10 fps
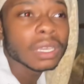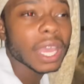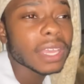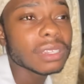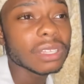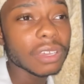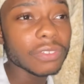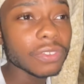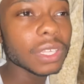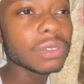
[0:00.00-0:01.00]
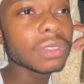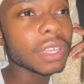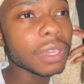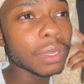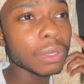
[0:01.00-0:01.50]
I love you
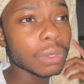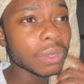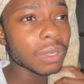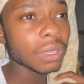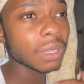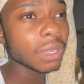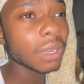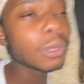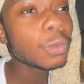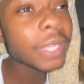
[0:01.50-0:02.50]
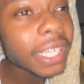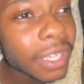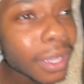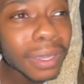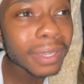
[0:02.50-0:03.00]
though. Are we
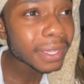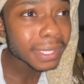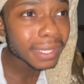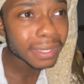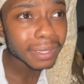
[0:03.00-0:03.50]
good?